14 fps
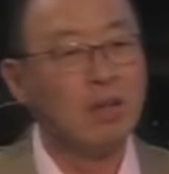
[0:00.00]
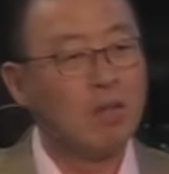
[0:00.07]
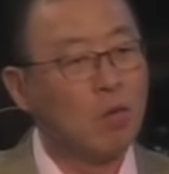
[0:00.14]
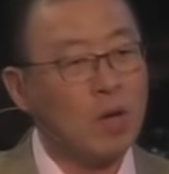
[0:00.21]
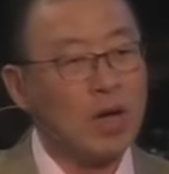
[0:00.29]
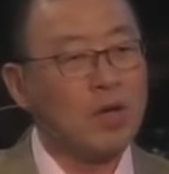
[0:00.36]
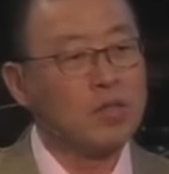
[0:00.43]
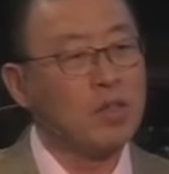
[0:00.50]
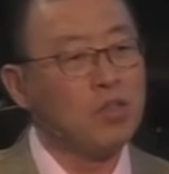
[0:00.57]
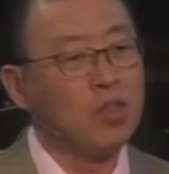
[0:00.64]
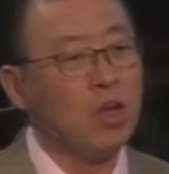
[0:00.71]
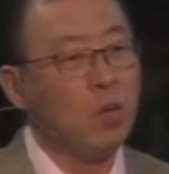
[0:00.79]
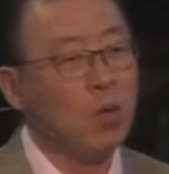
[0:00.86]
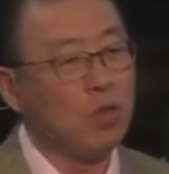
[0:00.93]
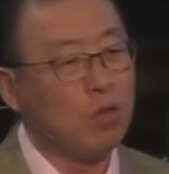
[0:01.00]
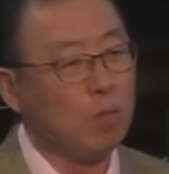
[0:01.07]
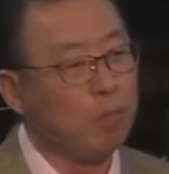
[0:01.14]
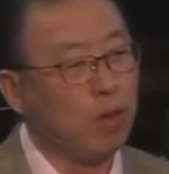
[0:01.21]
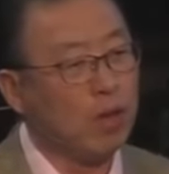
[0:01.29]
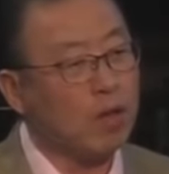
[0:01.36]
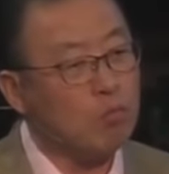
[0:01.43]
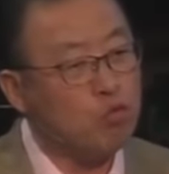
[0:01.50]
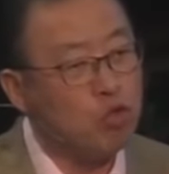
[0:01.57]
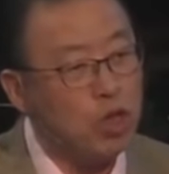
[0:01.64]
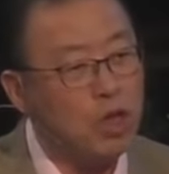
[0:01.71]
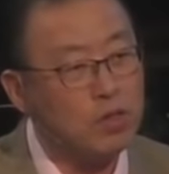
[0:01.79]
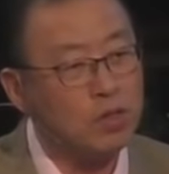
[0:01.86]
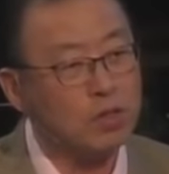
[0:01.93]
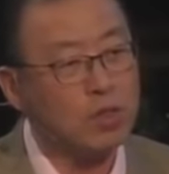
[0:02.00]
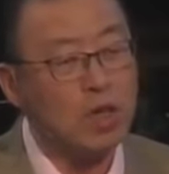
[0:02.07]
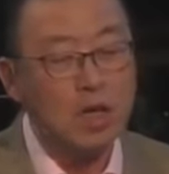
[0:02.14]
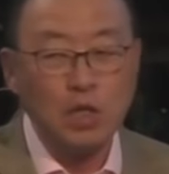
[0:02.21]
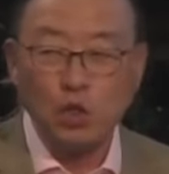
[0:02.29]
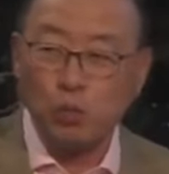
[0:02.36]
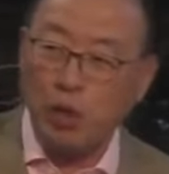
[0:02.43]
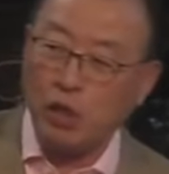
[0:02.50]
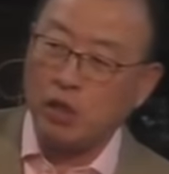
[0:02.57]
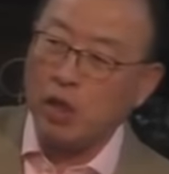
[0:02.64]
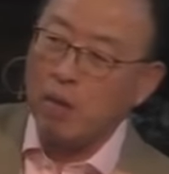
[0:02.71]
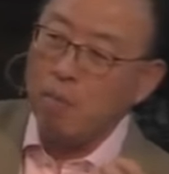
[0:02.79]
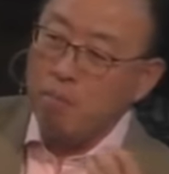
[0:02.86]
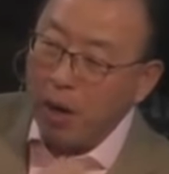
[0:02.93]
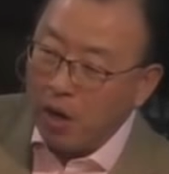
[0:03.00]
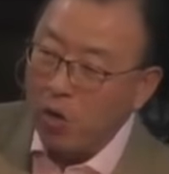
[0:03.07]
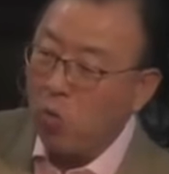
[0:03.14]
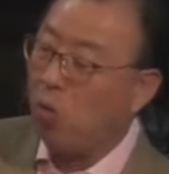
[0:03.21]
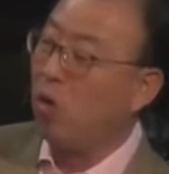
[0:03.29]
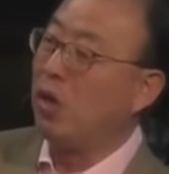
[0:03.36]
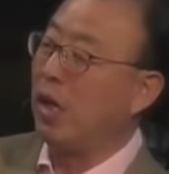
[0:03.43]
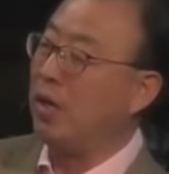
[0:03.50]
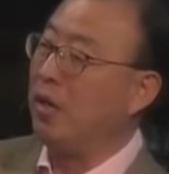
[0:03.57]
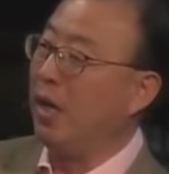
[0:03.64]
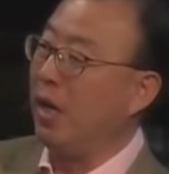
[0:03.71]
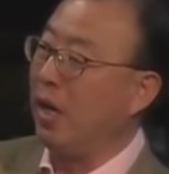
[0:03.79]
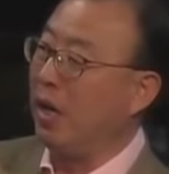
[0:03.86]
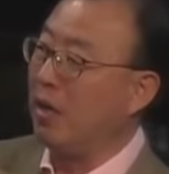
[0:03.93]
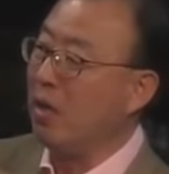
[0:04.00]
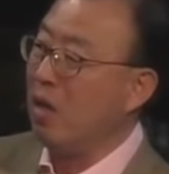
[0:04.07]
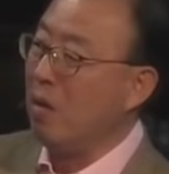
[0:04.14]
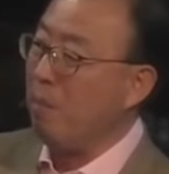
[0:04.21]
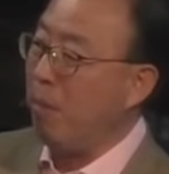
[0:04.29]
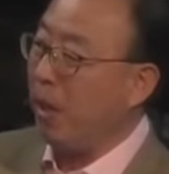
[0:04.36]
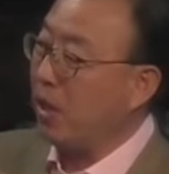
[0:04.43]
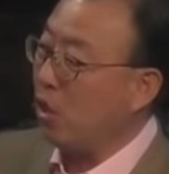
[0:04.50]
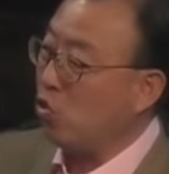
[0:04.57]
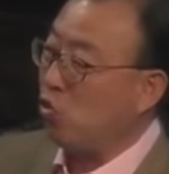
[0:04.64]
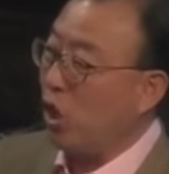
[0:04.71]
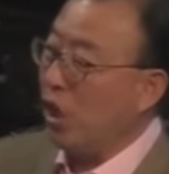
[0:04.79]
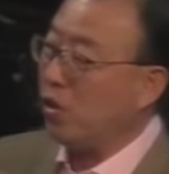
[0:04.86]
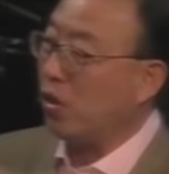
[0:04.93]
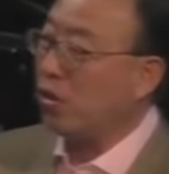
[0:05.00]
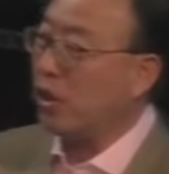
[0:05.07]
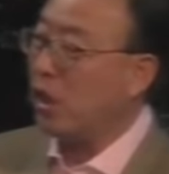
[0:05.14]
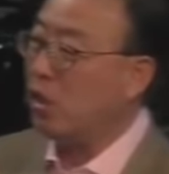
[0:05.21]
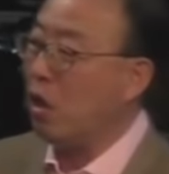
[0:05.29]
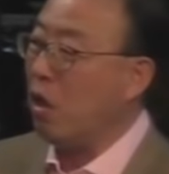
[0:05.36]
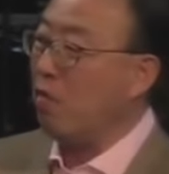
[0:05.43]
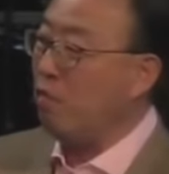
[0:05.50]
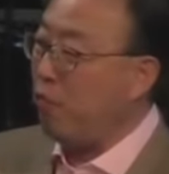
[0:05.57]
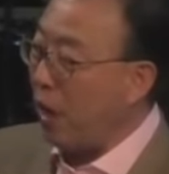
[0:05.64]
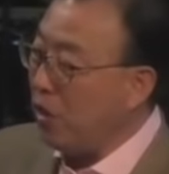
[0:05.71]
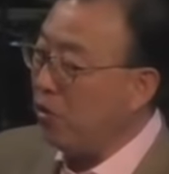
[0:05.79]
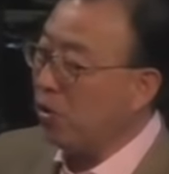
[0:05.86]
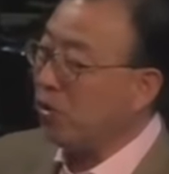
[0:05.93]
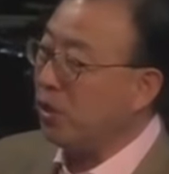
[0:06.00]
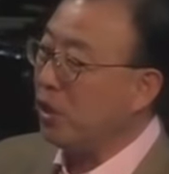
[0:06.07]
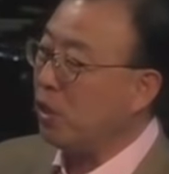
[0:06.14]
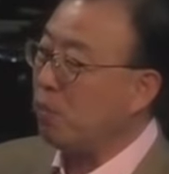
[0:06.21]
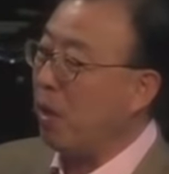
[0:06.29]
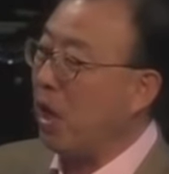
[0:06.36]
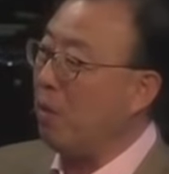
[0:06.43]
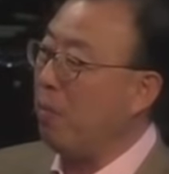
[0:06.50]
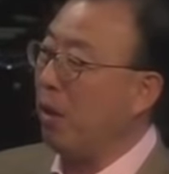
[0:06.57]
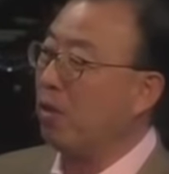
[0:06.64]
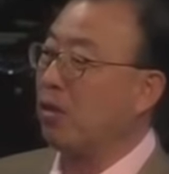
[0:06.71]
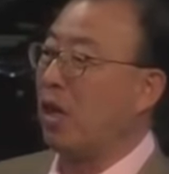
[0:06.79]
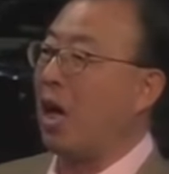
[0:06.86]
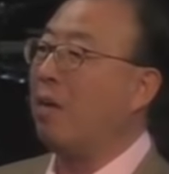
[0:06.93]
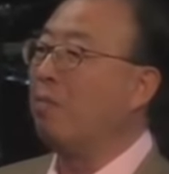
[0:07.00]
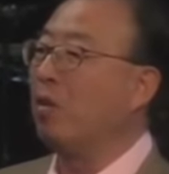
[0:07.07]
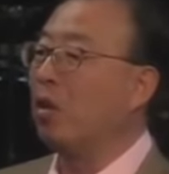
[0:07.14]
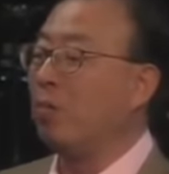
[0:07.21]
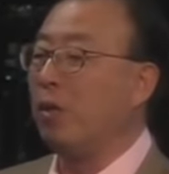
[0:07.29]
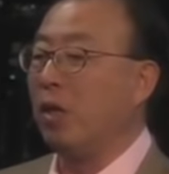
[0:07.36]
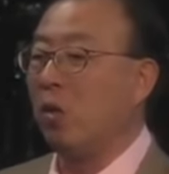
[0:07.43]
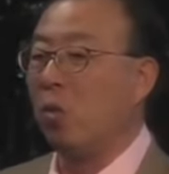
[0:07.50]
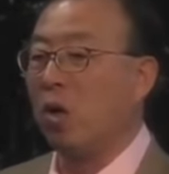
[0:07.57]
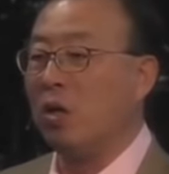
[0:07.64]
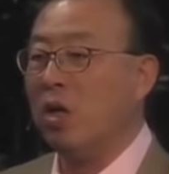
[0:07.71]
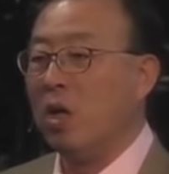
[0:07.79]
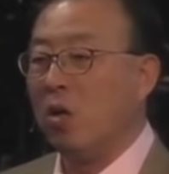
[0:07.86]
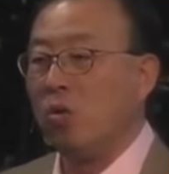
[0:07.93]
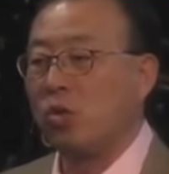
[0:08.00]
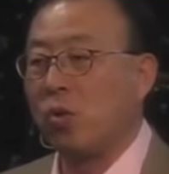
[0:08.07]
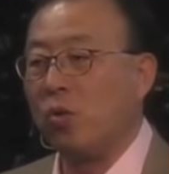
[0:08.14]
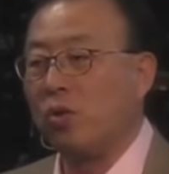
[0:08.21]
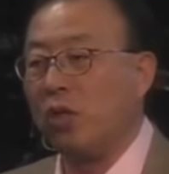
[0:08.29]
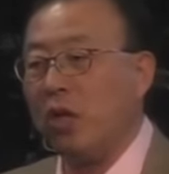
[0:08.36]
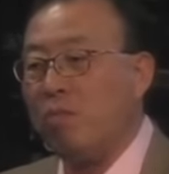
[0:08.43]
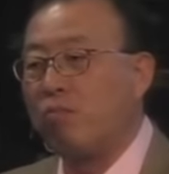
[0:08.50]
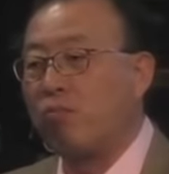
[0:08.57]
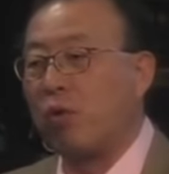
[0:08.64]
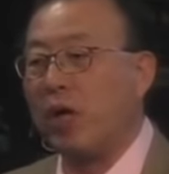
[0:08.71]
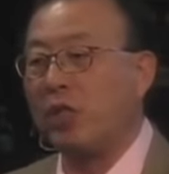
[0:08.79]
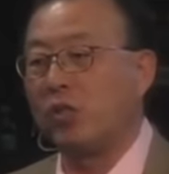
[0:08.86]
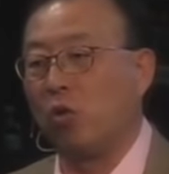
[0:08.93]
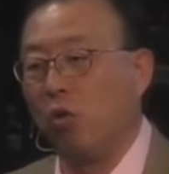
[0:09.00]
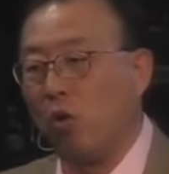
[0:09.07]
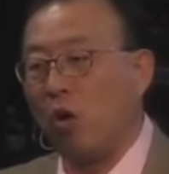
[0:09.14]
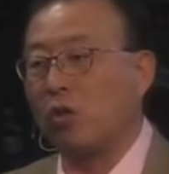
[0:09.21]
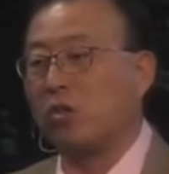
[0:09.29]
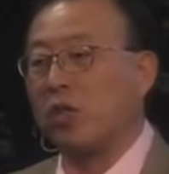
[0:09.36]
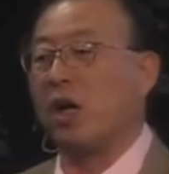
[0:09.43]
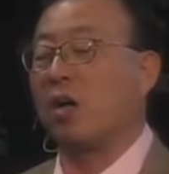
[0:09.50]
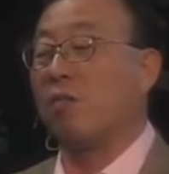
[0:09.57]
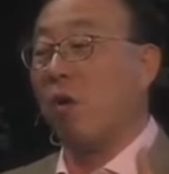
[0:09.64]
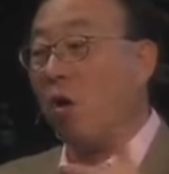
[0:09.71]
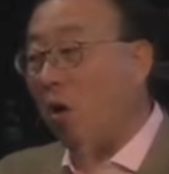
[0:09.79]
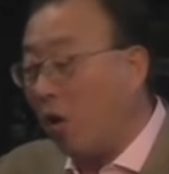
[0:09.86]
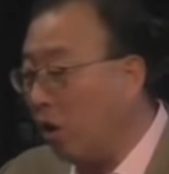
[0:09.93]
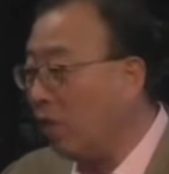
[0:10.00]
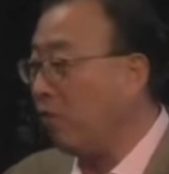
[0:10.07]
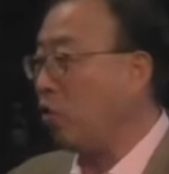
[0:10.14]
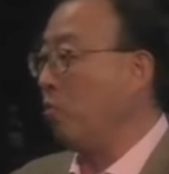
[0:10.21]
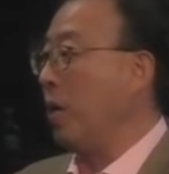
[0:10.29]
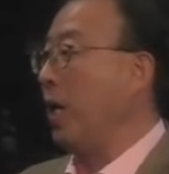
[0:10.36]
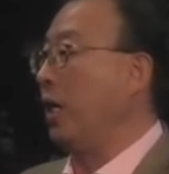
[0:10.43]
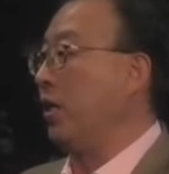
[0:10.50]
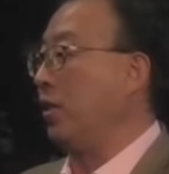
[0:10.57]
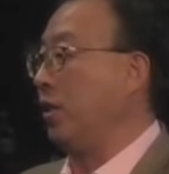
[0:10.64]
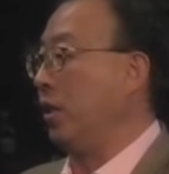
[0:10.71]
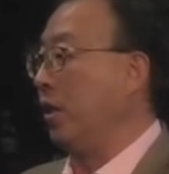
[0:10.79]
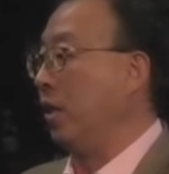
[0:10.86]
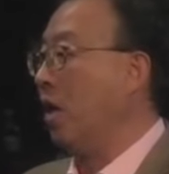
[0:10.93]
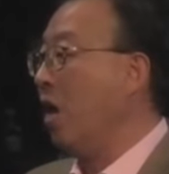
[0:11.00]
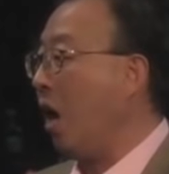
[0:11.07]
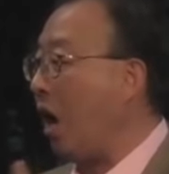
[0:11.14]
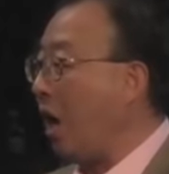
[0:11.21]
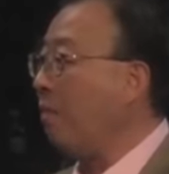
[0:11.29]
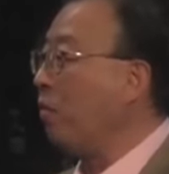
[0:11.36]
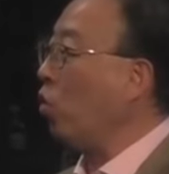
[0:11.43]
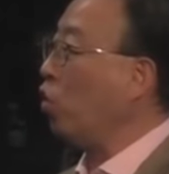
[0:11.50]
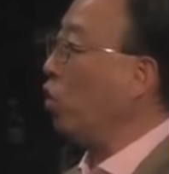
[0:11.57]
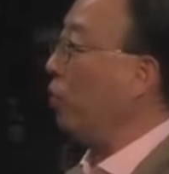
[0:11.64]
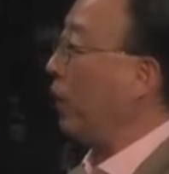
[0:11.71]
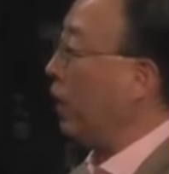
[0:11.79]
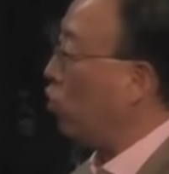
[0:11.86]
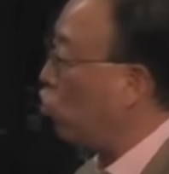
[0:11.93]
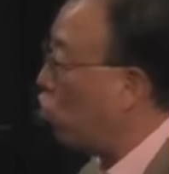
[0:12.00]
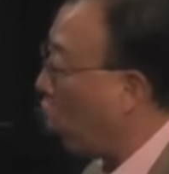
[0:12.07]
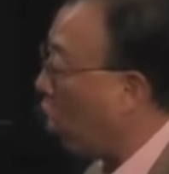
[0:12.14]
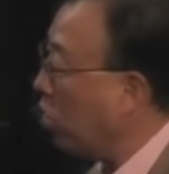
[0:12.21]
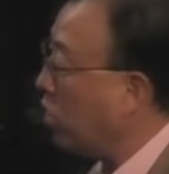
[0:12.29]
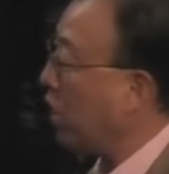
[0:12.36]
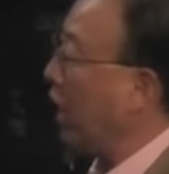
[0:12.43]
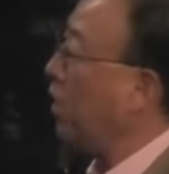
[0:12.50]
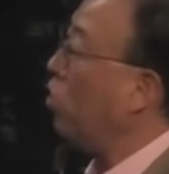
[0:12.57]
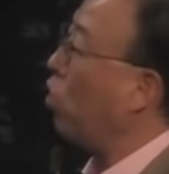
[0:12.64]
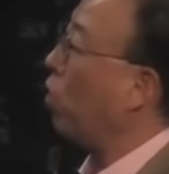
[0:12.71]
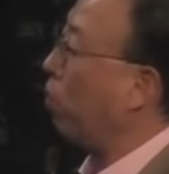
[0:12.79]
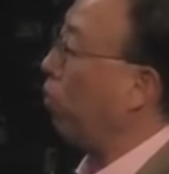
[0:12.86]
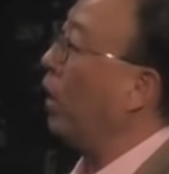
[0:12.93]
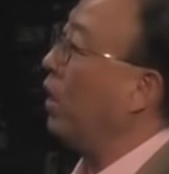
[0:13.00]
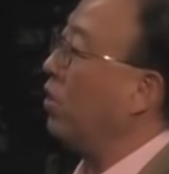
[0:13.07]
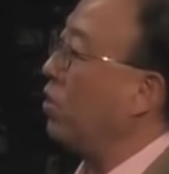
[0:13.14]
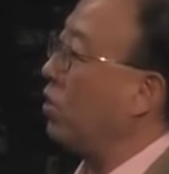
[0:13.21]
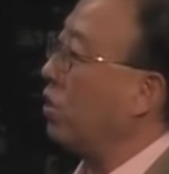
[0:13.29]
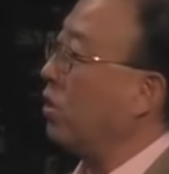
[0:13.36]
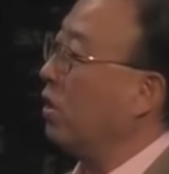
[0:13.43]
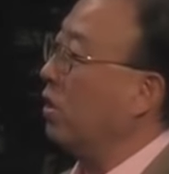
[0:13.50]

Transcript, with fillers: The writer says, you know what? The blood of Jesus speaks better word than that because Jesus says, Vengeance is mine because I'm going to be the one who's going to embrace the lost lot of all of humanity. I'm going to be judged in your place.